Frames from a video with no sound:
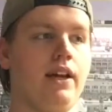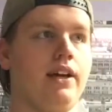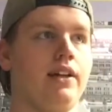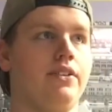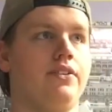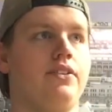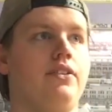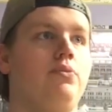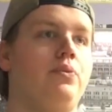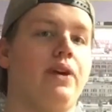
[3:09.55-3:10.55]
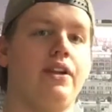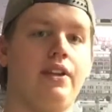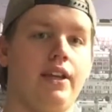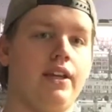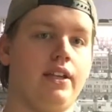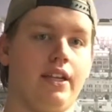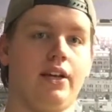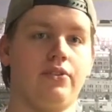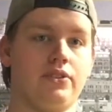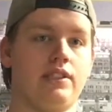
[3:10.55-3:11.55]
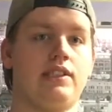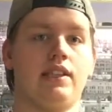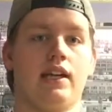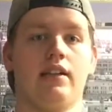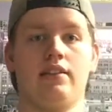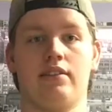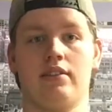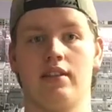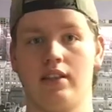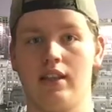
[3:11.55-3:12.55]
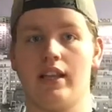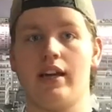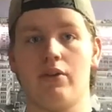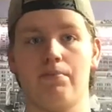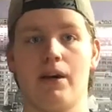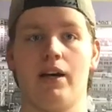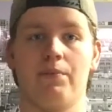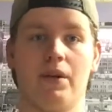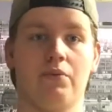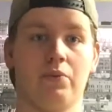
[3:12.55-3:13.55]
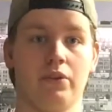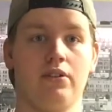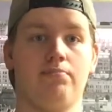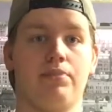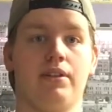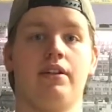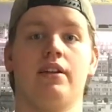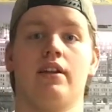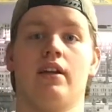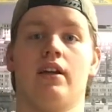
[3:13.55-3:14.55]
And when they announced that Lego Batman will be